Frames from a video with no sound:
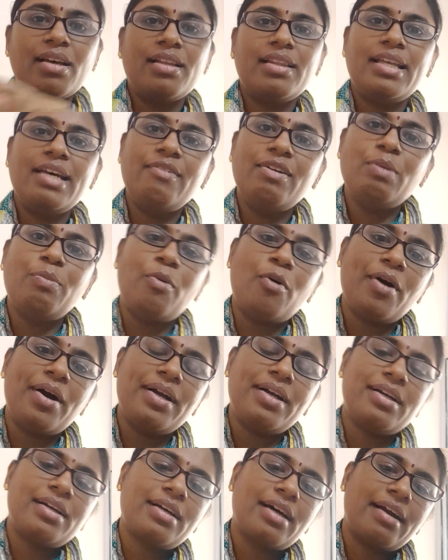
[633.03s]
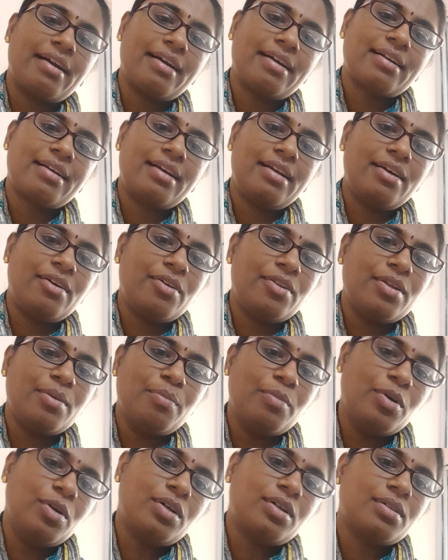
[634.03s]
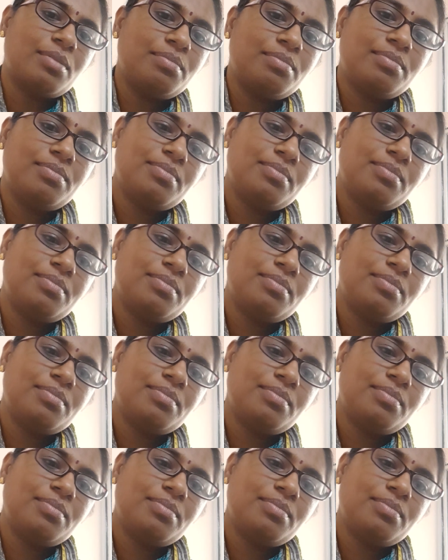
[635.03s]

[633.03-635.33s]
they will point correctly on the book.